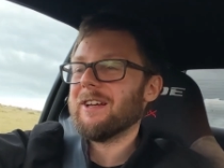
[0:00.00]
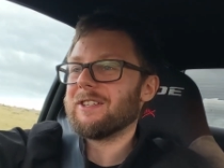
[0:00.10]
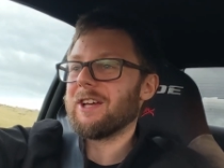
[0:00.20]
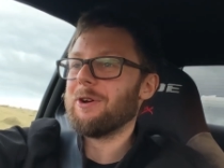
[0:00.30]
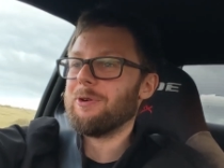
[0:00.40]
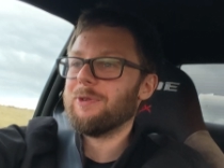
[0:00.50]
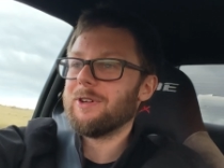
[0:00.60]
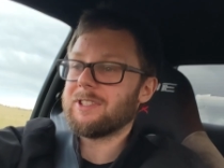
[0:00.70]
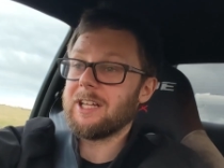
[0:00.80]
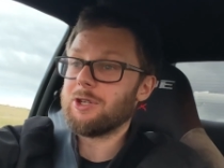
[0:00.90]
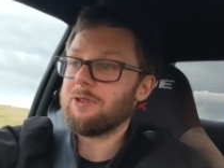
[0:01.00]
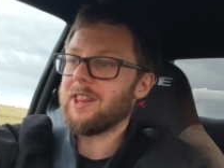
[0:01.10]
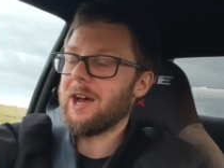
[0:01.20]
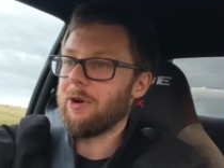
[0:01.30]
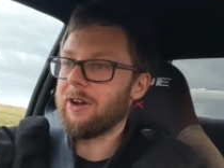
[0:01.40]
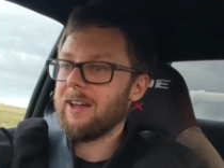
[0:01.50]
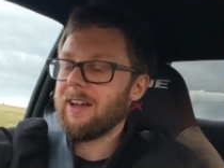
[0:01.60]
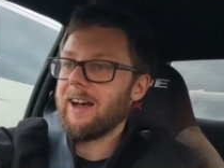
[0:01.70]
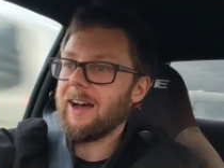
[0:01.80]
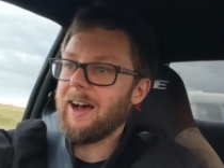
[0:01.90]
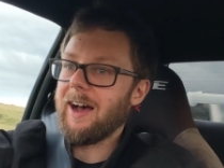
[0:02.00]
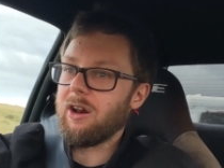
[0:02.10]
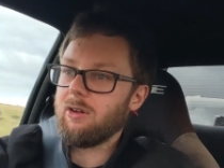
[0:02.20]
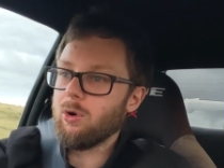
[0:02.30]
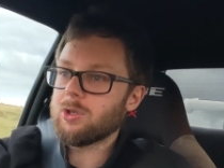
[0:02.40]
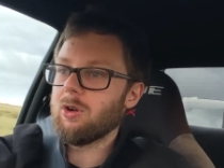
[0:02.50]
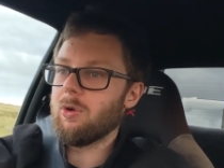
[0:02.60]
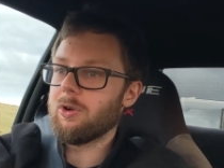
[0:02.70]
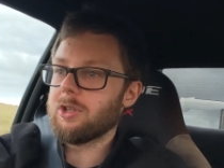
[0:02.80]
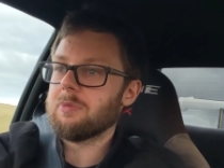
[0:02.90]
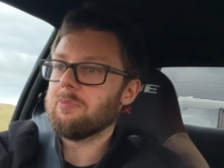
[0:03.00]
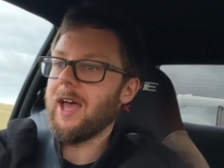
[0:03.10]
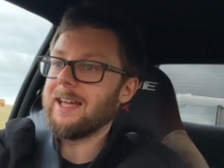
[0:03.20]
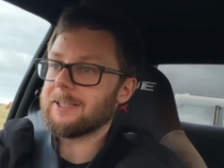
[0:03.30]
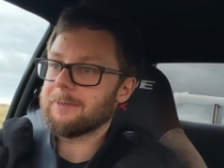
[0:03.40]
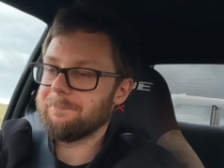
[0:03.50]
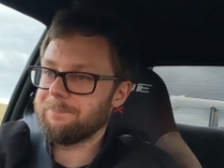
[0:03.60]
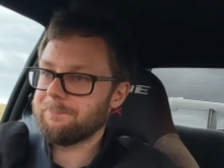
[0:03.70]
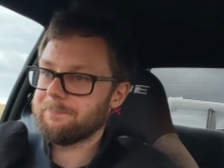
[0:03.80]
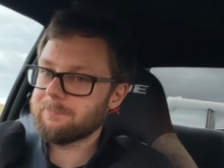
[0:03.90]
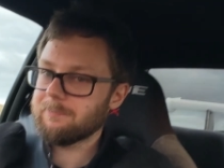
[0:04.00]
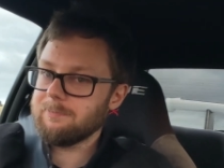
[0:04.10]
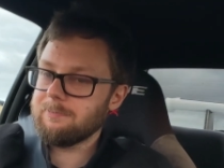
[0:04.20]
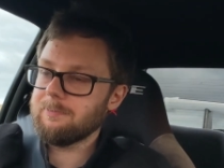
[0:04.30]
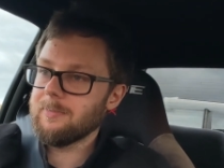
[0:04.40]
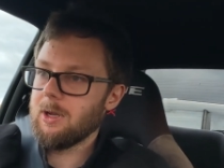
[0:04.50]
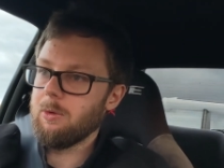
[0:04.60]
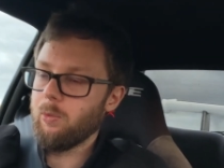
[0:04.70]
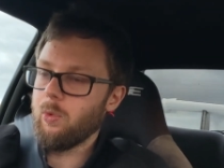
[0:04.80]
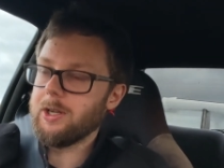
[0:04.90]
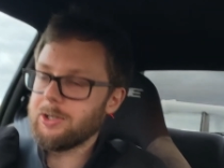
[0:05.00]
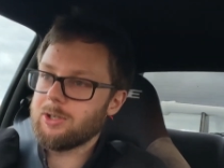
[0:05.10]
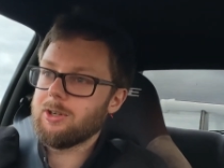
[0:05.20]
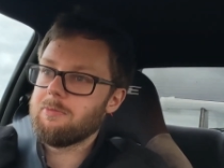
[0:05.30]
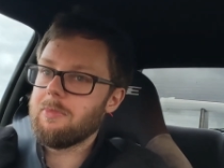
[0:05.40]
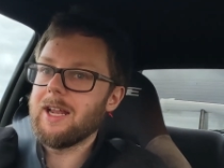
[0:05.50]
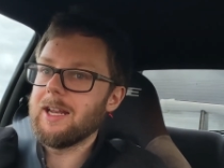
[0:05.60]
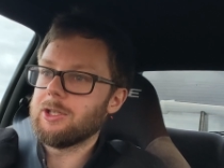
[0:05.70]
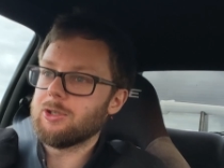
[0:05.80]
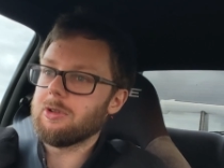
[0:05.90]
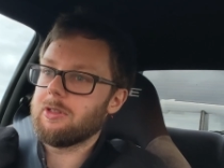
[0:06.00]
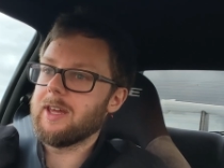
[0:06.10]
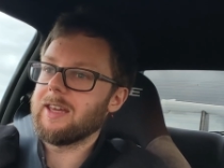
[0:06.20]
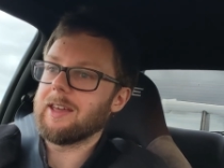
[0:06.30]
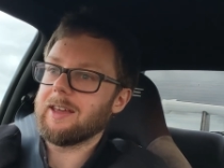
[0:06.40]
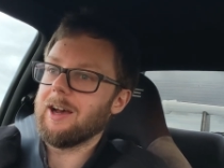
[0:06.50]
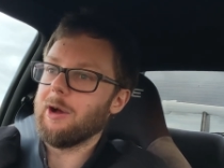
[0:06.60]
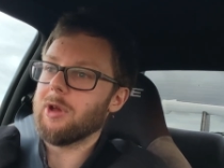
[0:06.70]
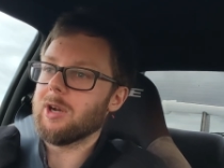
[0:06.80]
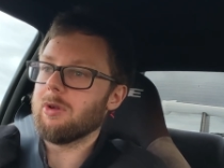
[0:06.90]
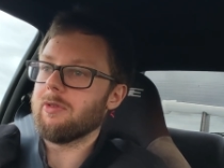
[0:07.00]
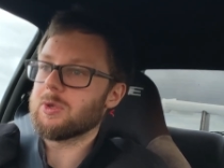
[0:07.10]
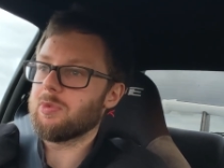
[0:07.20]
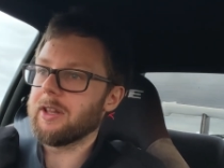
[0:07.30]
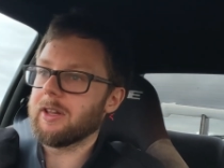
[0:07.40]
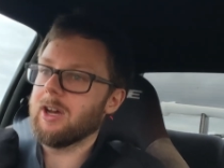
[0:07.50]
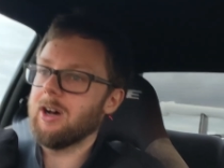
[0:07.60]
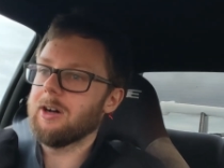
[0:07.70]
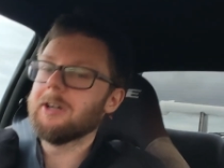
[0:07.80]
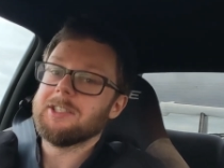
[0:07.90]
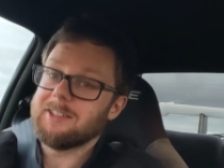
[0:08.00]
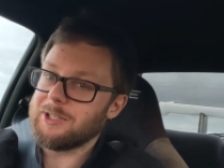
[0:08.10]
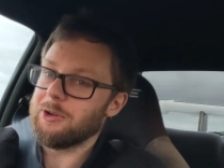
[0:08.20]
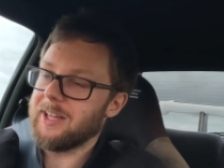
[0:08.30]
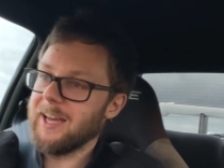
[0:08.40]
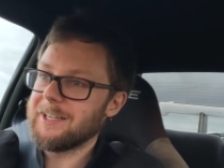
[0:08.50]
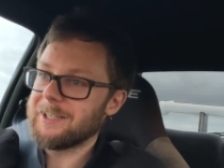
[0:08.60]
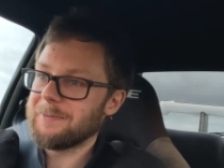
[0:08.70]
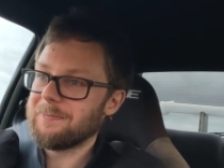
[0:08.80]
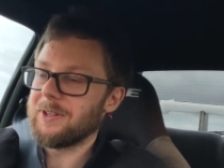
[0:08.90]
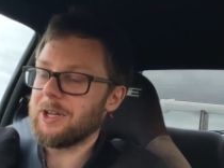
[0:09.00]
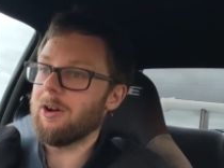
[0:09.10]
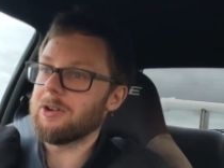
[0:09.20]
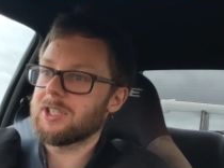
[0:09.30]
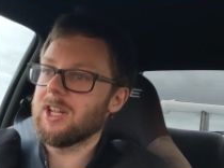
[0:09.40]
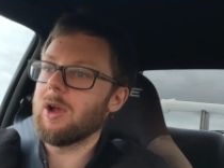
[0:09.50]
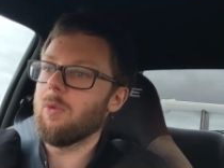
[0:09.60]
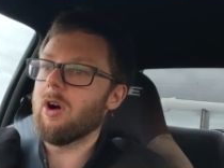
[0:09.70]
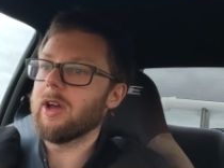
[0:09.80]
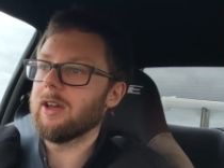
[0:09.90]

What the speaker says: So stay tuned for that one. And I've also ordered some paint, which may lead you to think I'm going to be respraying the car. That's not the case. The car is staying white.